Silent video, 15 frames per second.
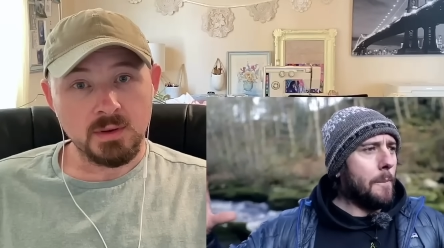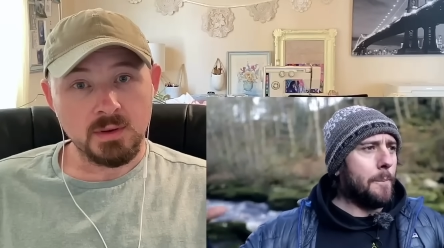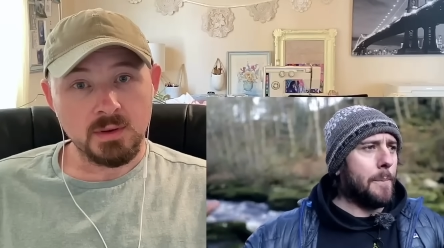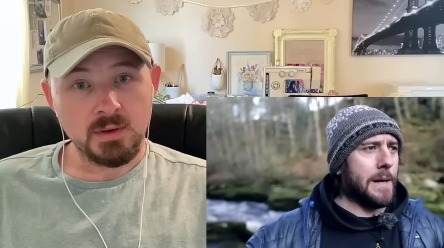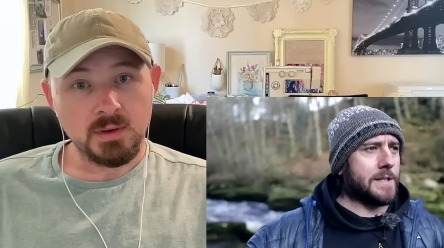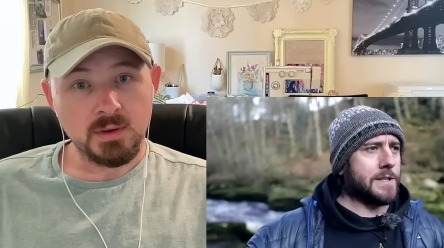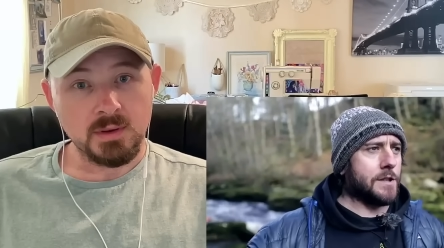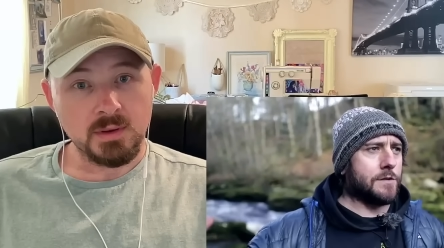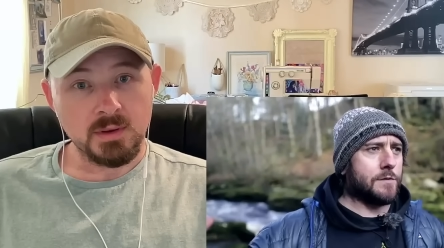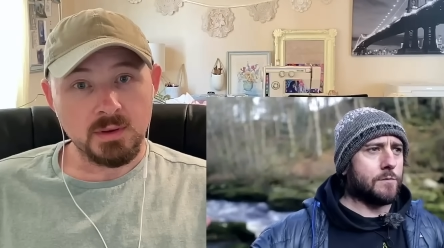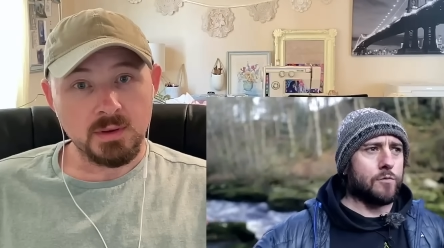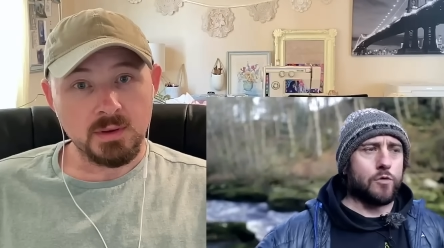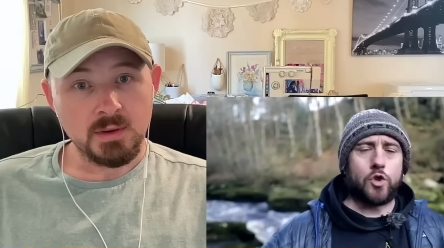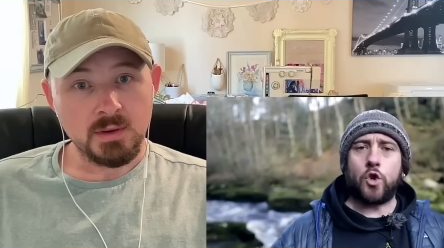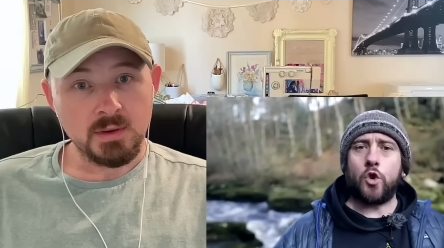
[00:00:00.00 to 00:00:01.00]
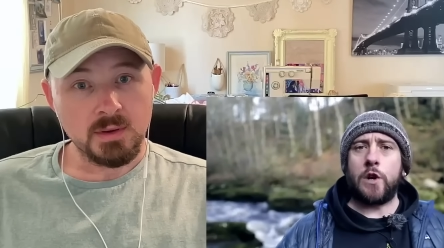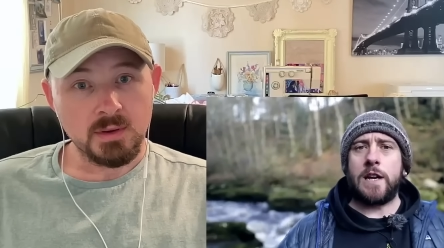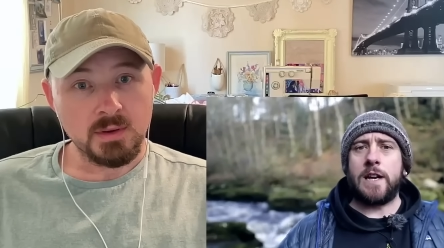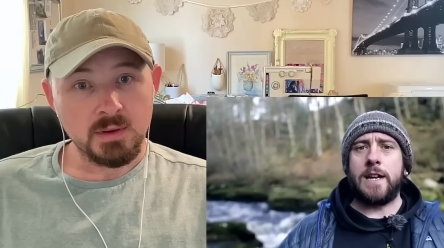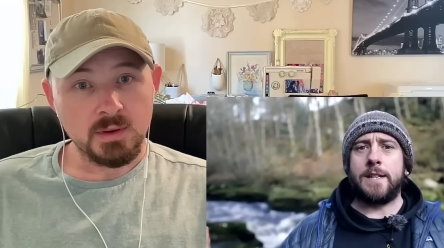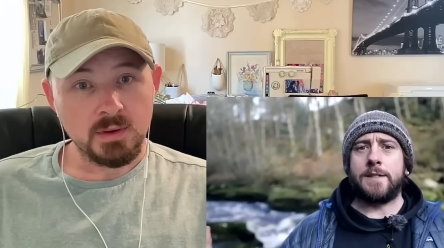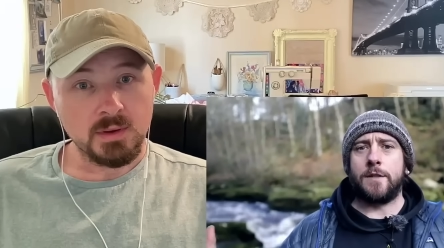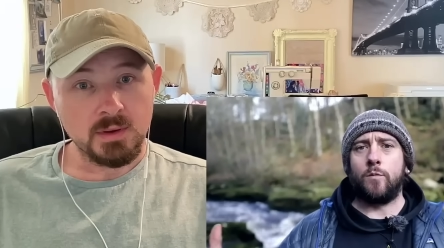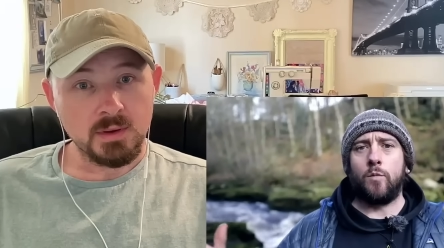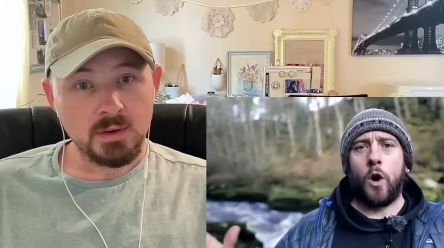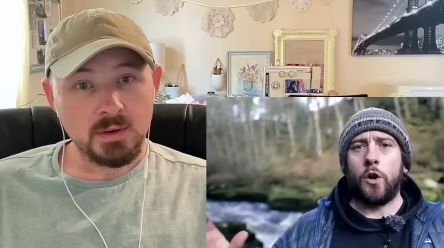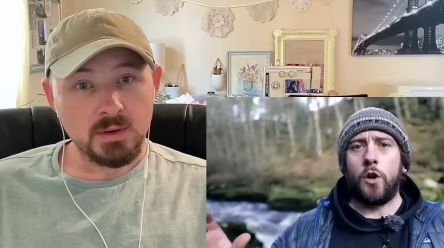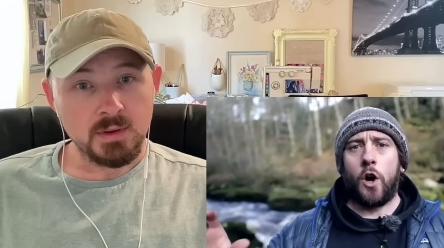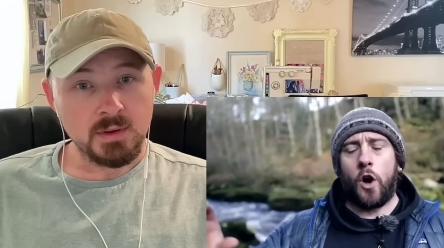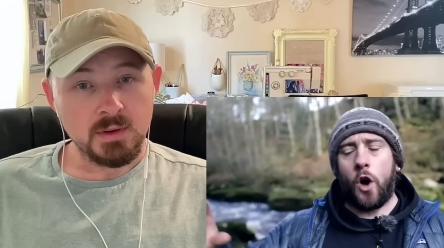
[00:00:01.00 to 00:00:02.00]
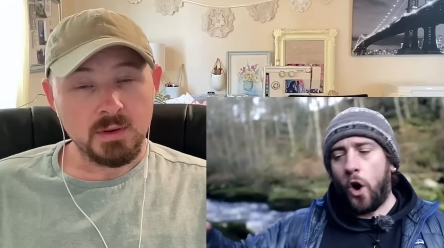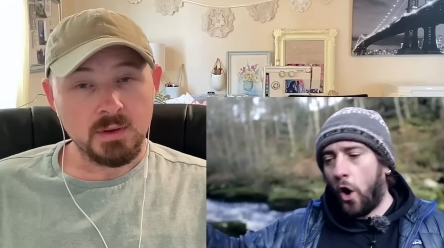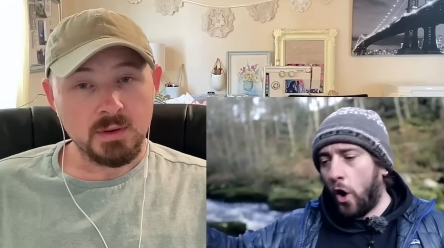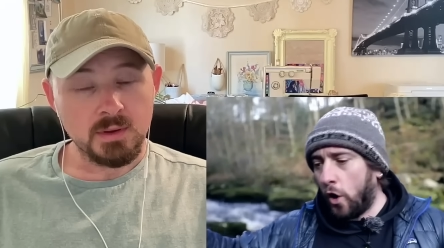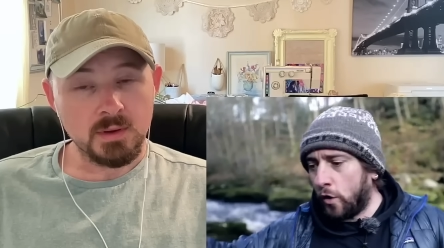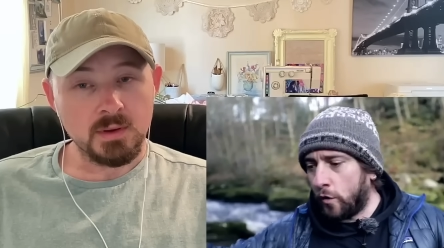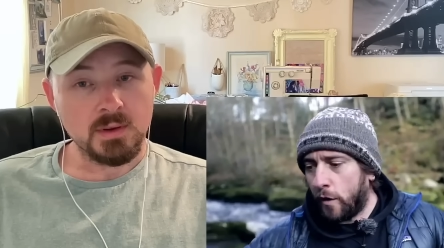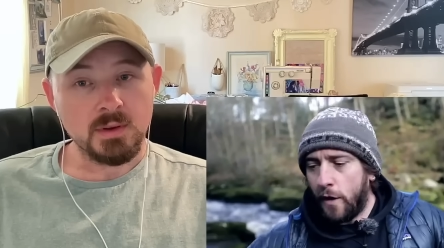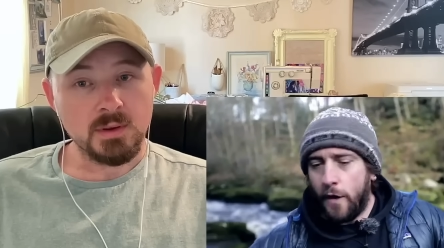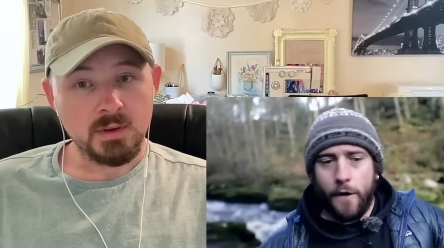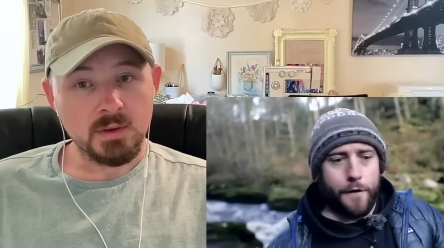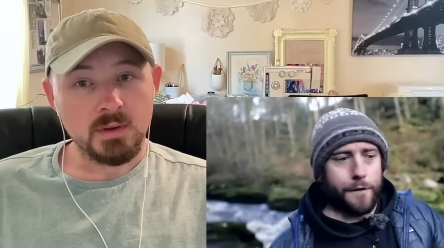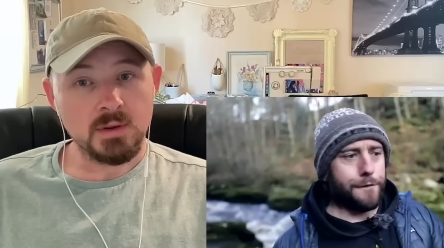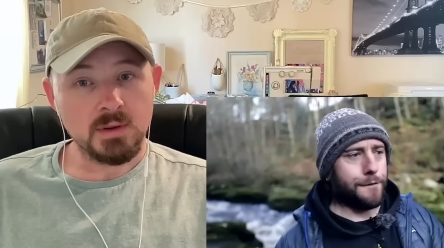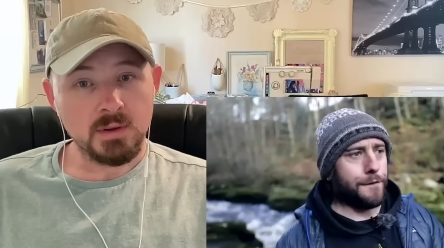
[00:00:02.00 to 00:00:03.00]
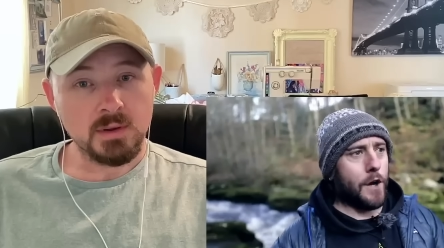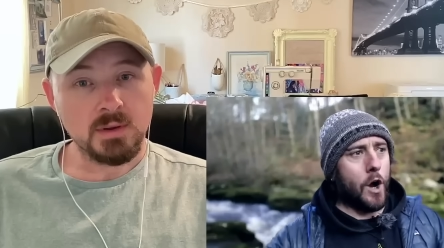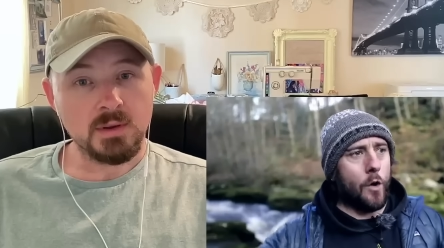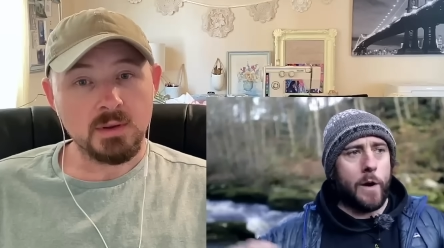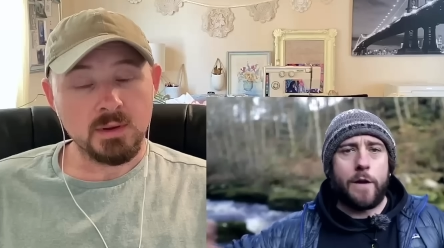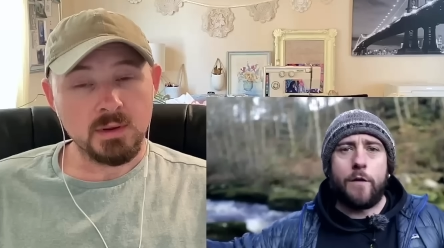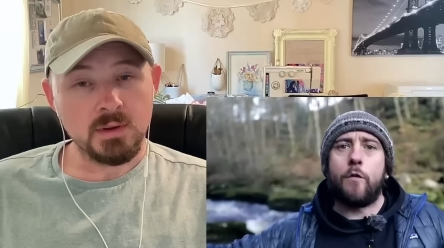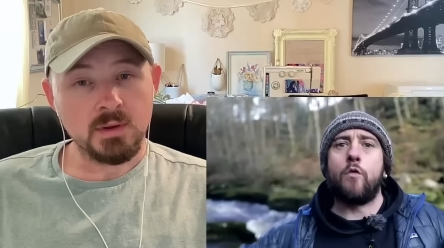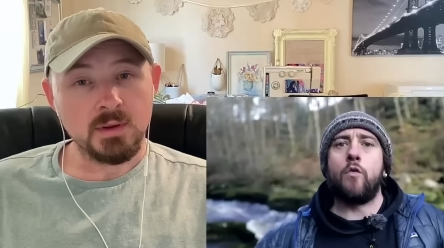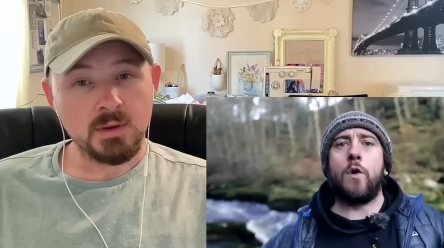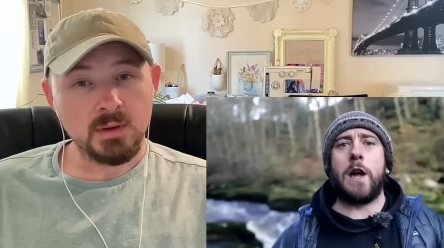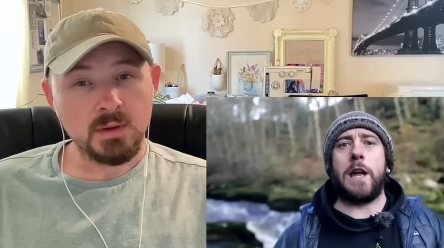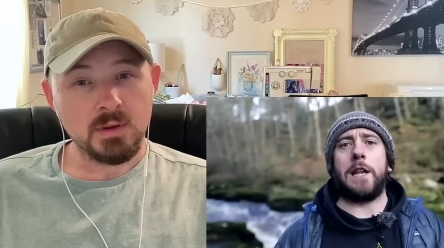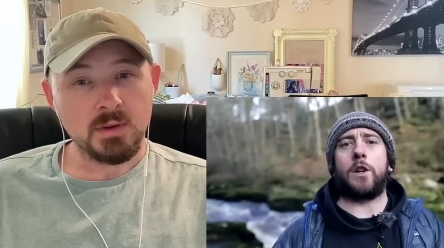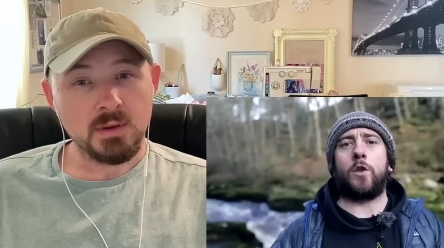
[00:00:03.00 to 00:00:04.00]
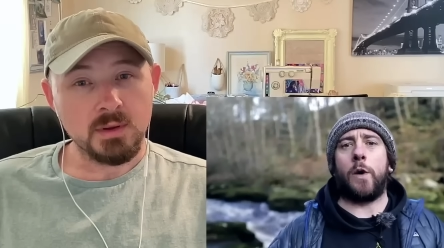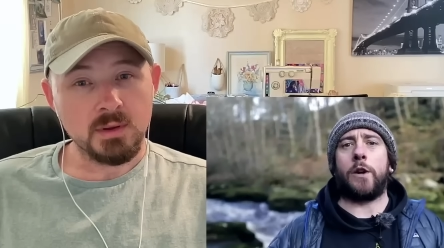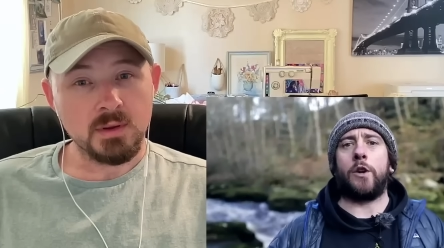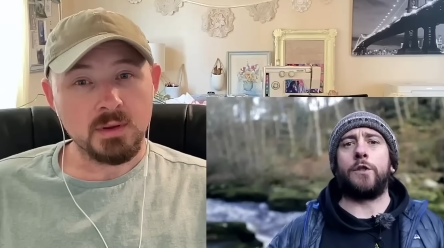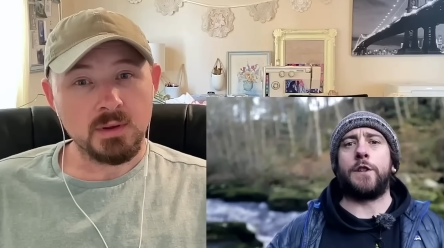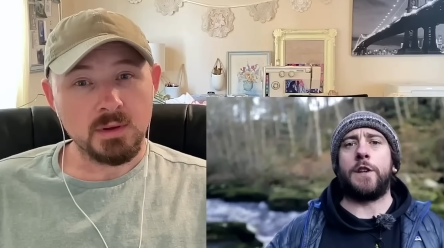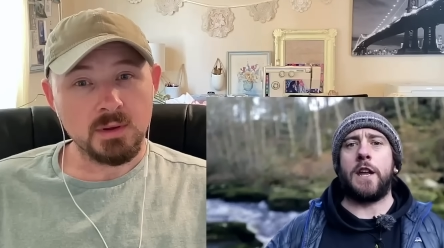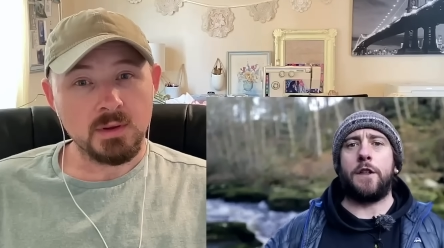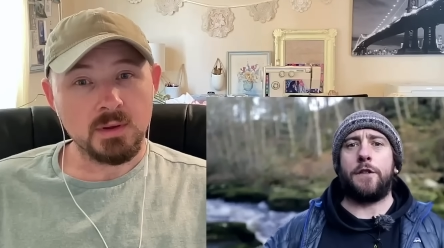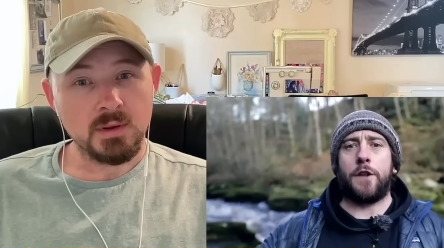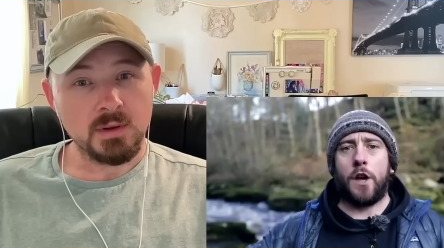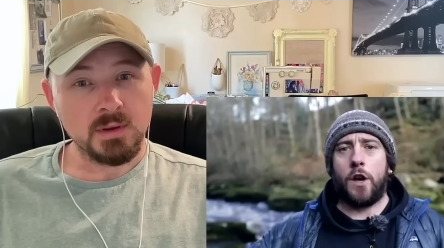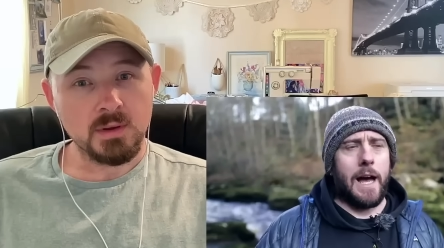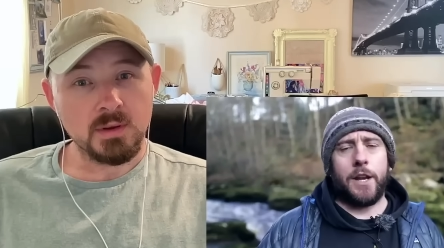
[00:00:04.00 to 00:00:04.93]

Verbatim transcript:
Speaker 1: bits of trees and whatnot, all flowing really quick underneath you.